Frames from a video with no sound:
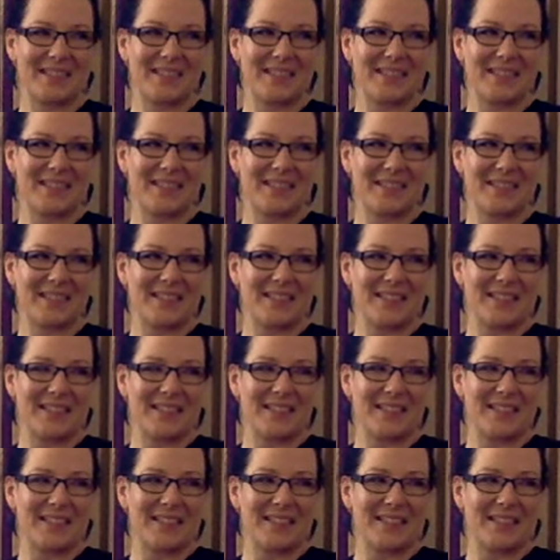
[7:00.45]

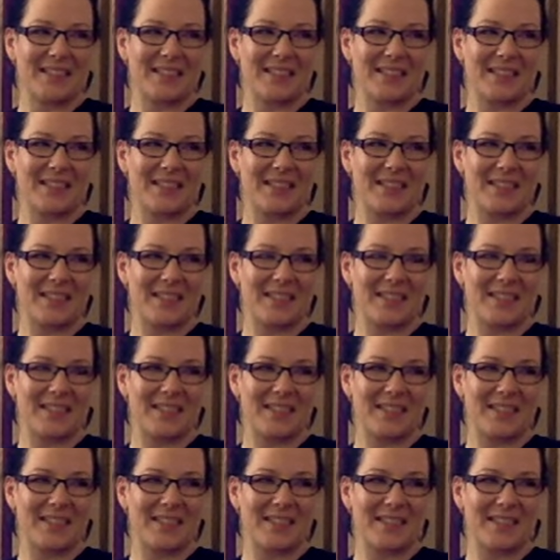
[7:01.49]

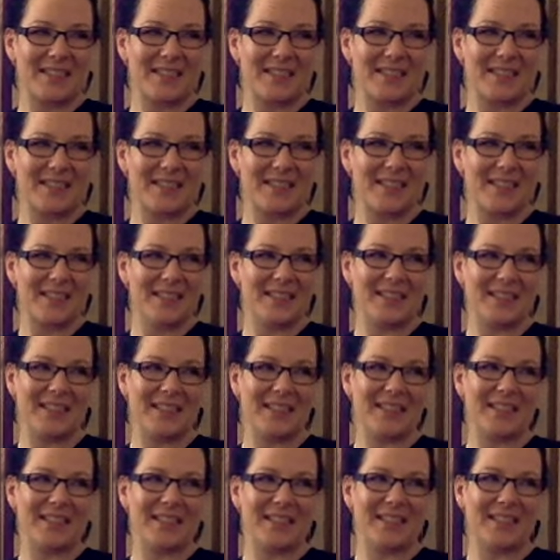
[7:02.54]

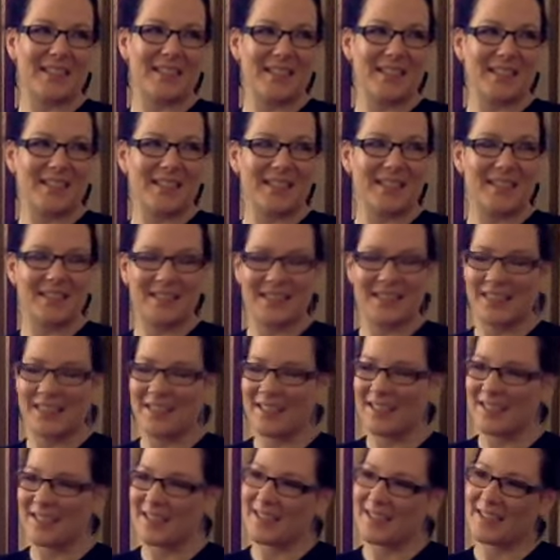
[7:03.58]

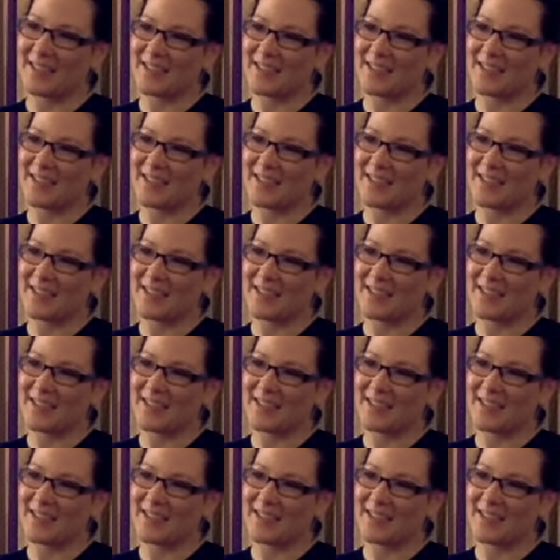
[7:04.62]
The person shown says nothing.